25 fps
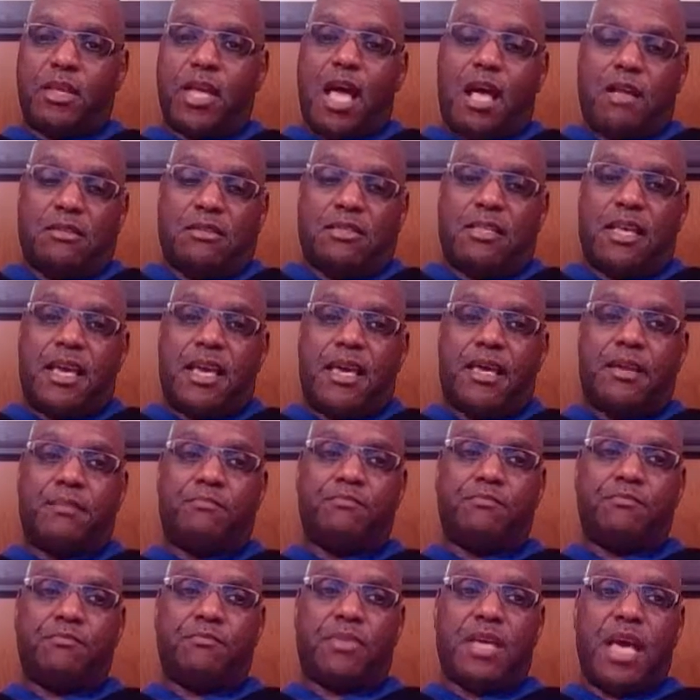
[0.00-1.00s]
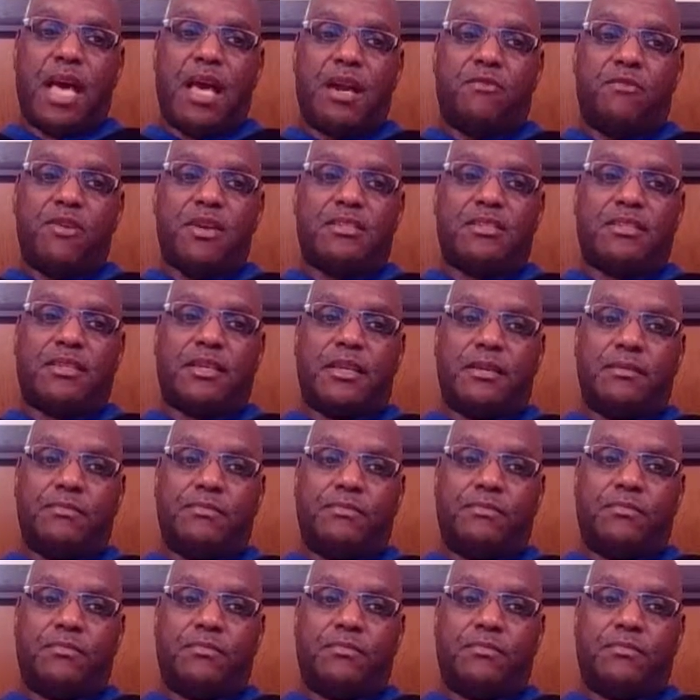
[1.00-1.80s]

I'll say it, kind of risky.